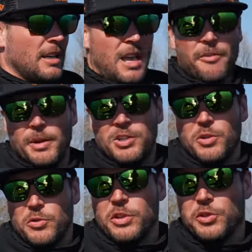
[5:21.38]
everybody's
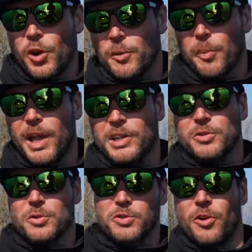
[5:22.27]
using
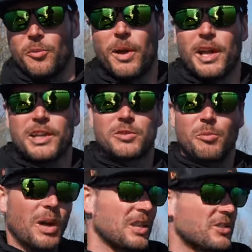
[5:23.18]
jerkbaits or soft baits or
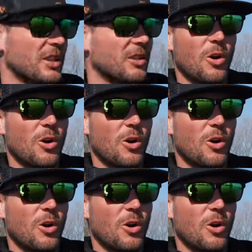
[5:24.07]
baits that